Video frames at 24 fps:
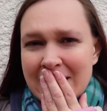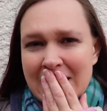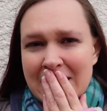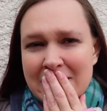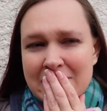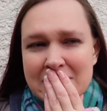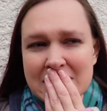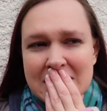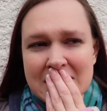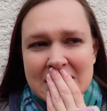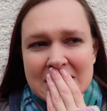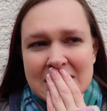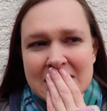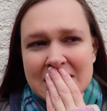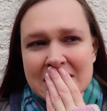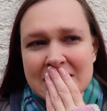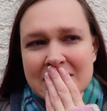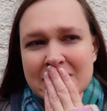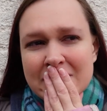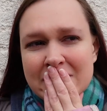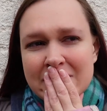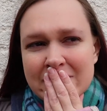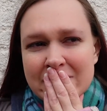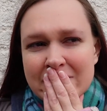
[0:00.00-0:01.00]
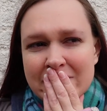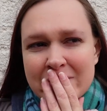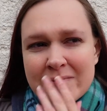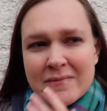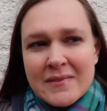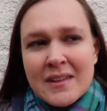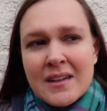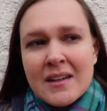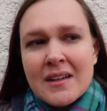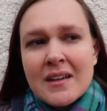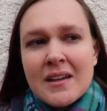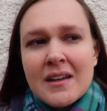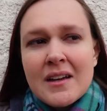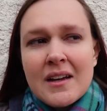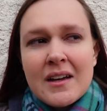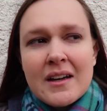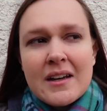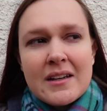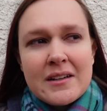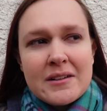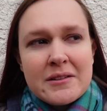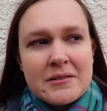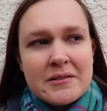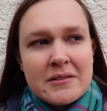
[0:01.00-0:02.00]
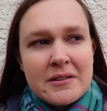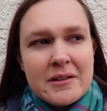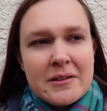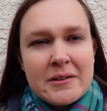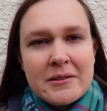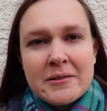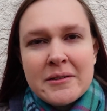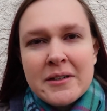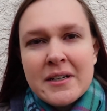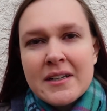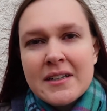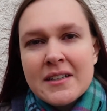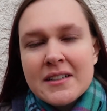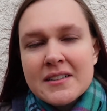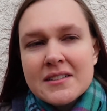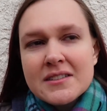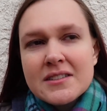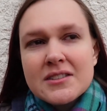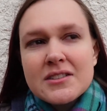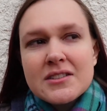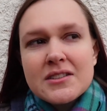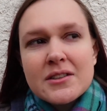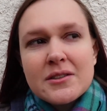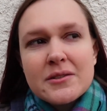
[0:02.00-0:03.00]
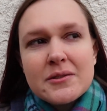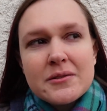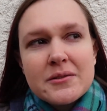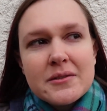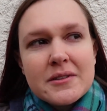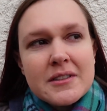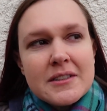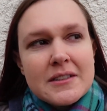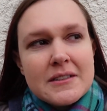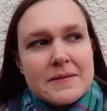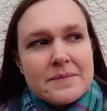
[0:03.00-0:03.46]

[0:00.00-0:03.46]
I just, I don't know. So